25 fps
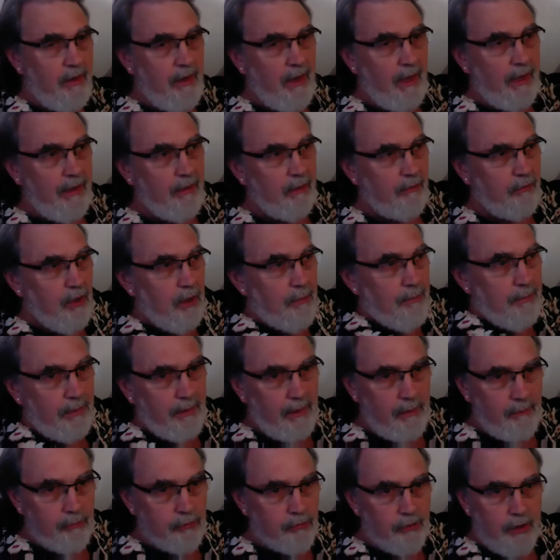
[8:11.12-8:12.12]
And some
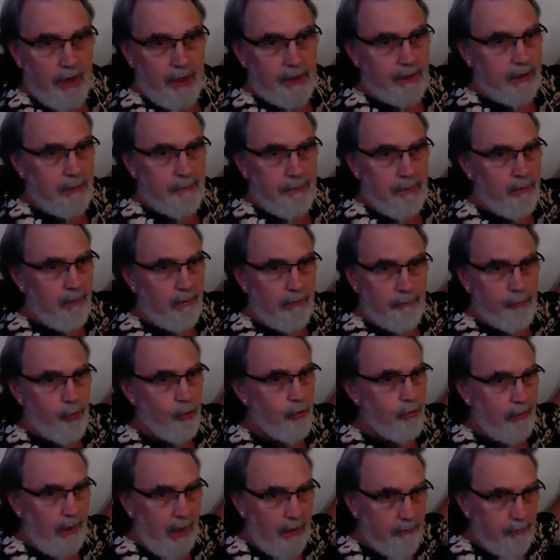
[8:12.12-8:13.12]
behaviors are not going to be
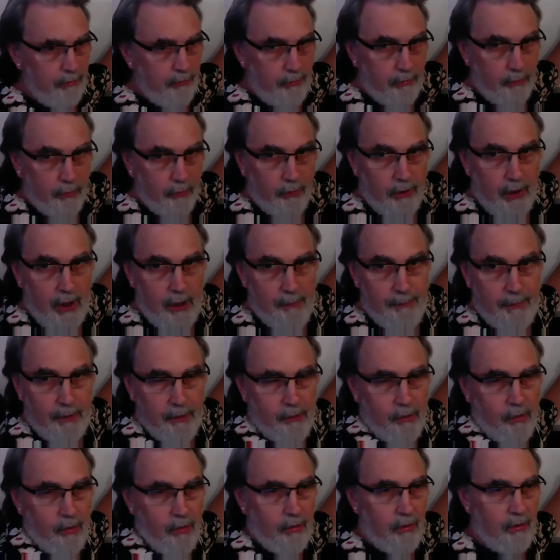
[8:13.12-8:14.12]
reinforced every single time they
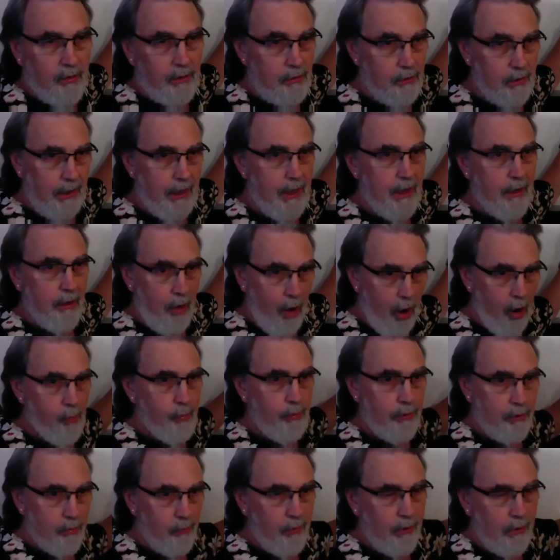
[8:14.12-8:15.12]
occur, and you can't
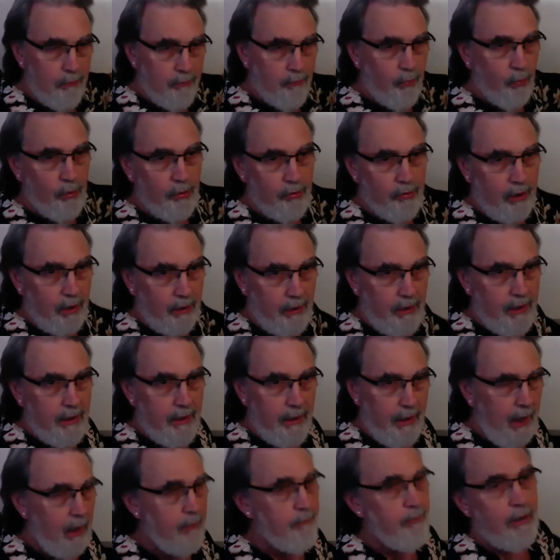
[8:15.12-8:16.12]
always reinforce a
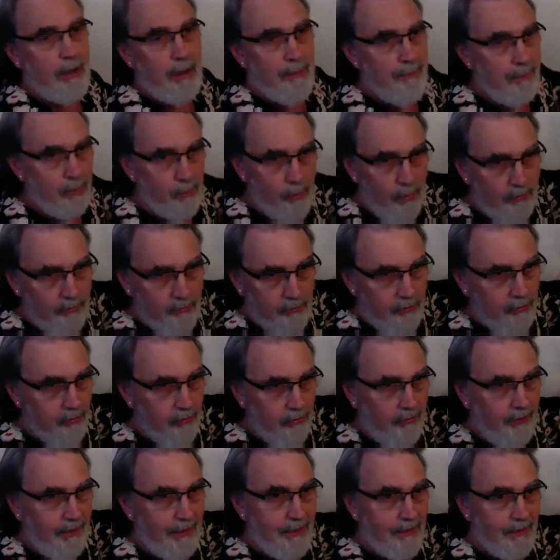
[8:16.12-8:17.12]
kid every time he raises
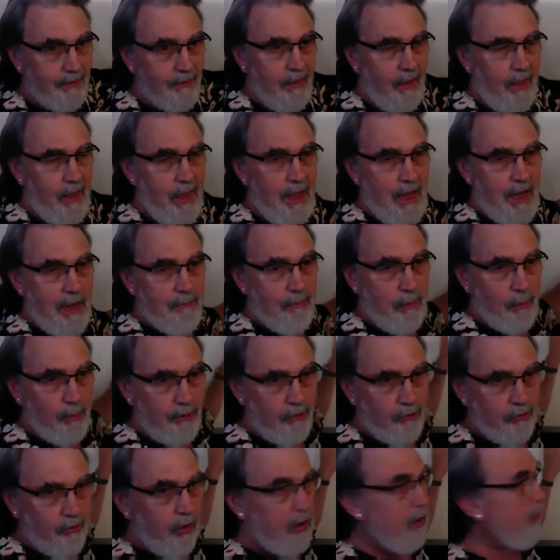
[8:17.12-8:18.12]
his hand. But we
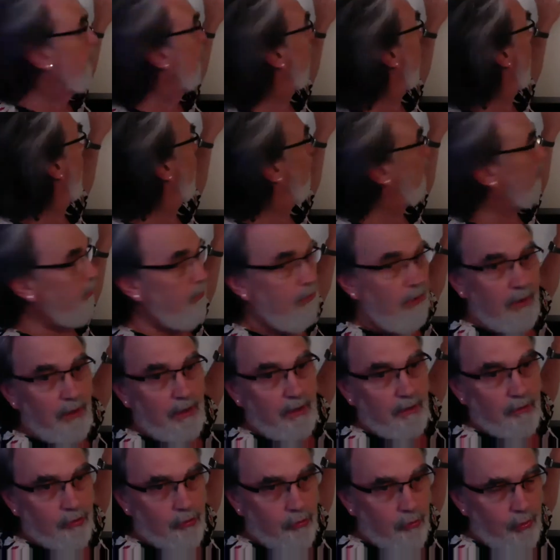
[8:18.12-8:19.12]
start with it,
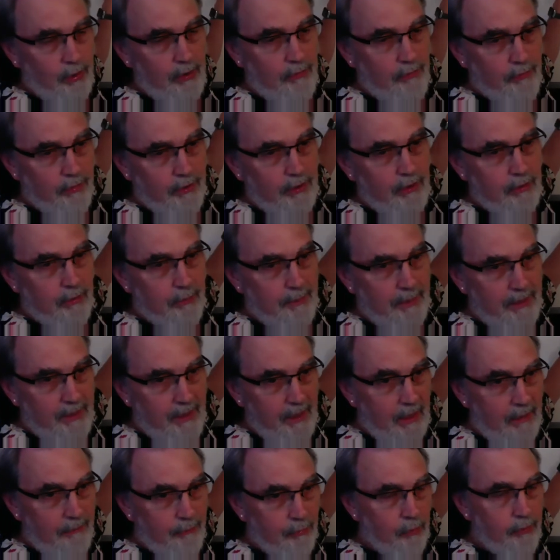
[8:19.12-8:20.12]
strengthening the
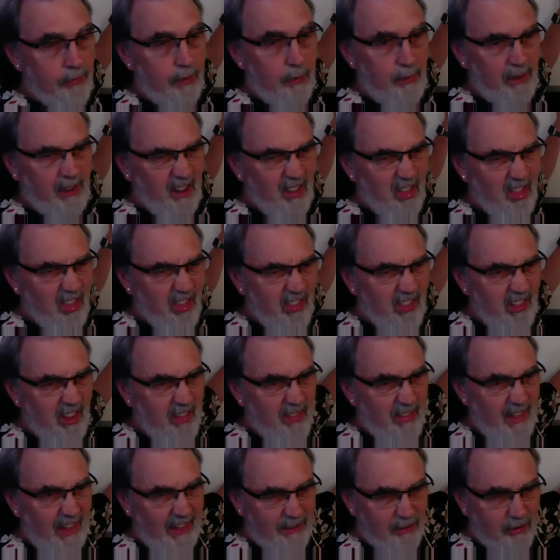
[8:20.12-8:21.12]
behavior, then we can
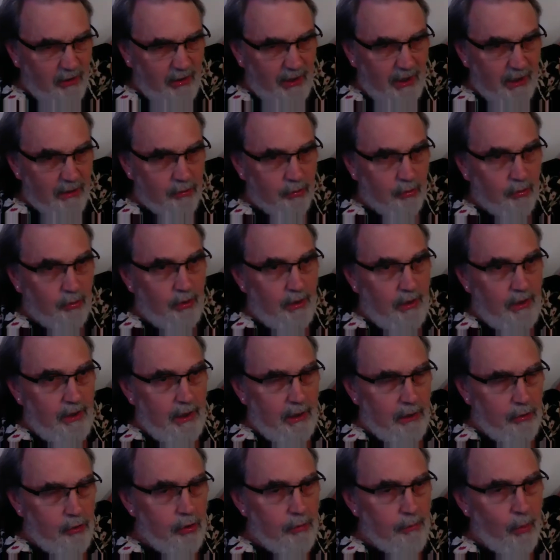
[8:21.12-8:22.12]
thin that schedule
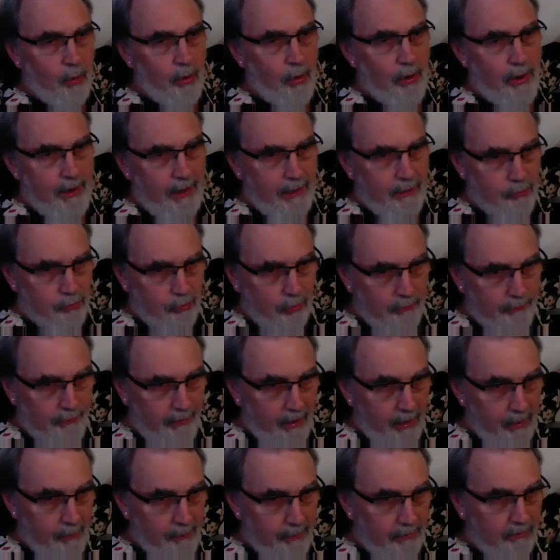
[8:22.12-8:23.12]
to more natural
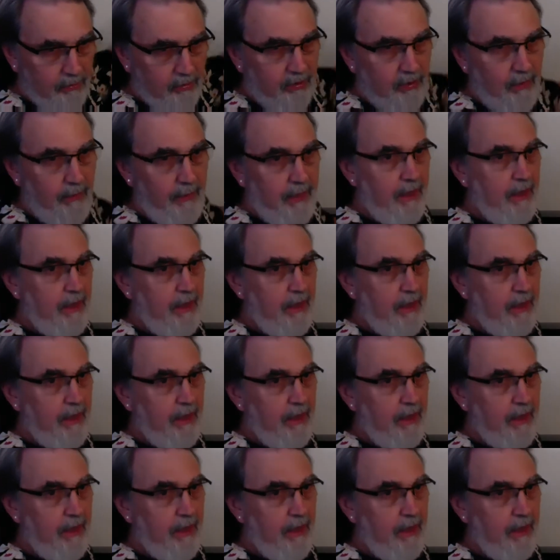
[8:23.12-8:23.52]
environments.